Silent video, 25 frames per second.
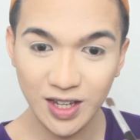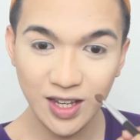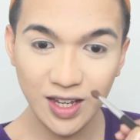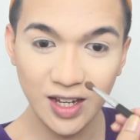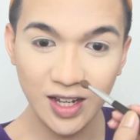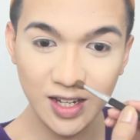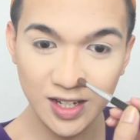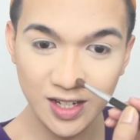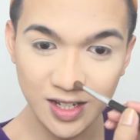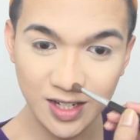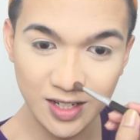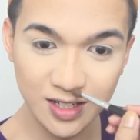
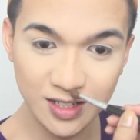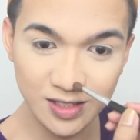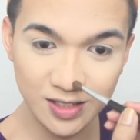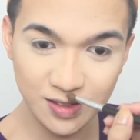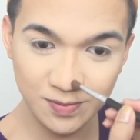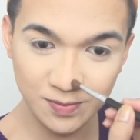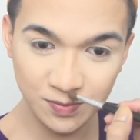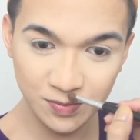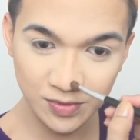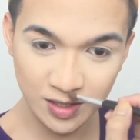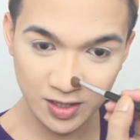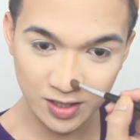At,
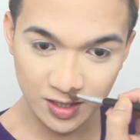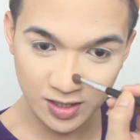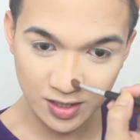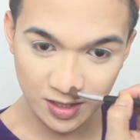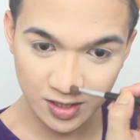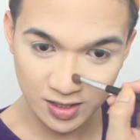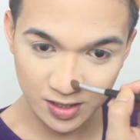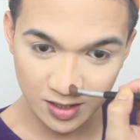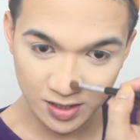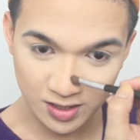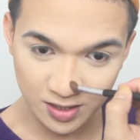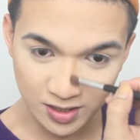
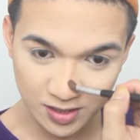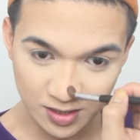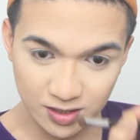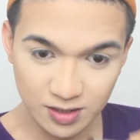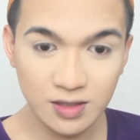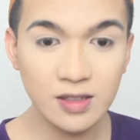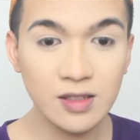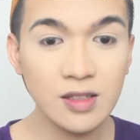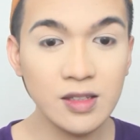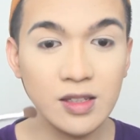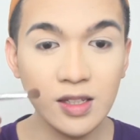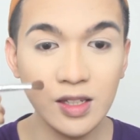
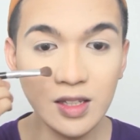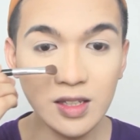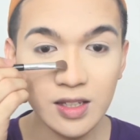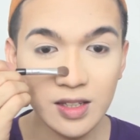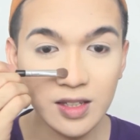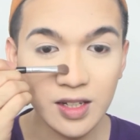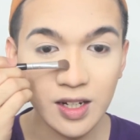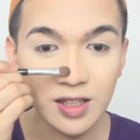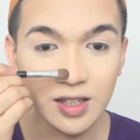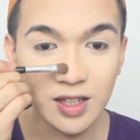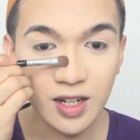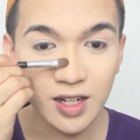
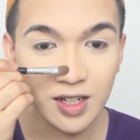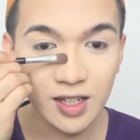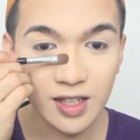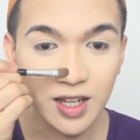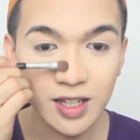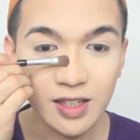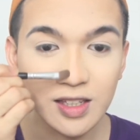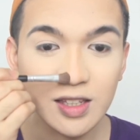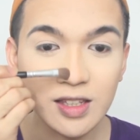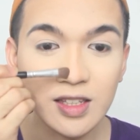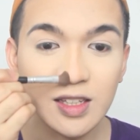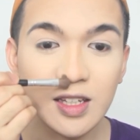itatry talaga
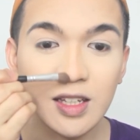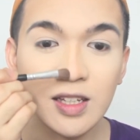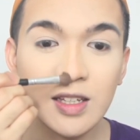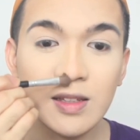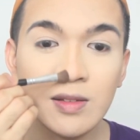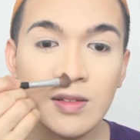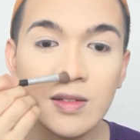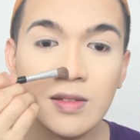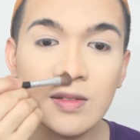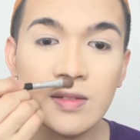natin yan.